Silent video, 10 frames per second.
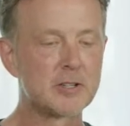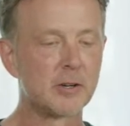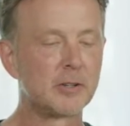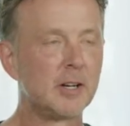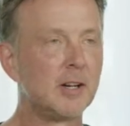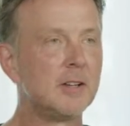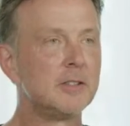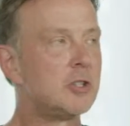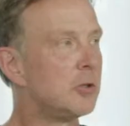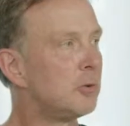So
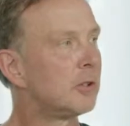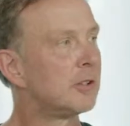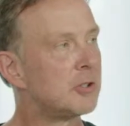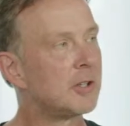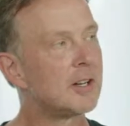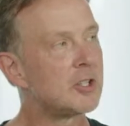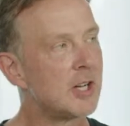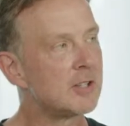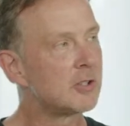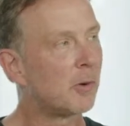did you get a
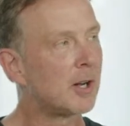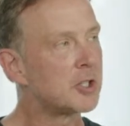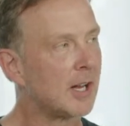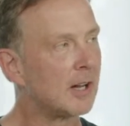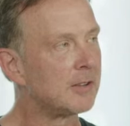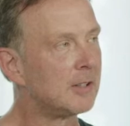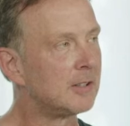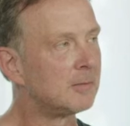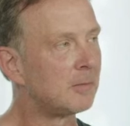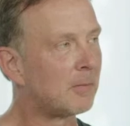chance to watch Cathie
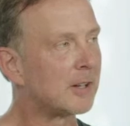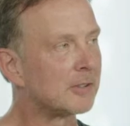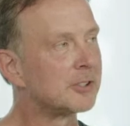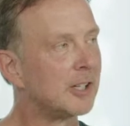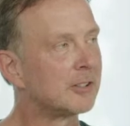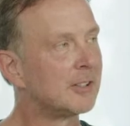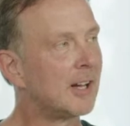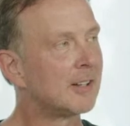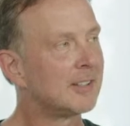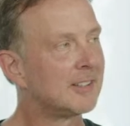and Michael Saylor,
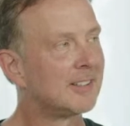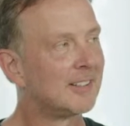Natalie?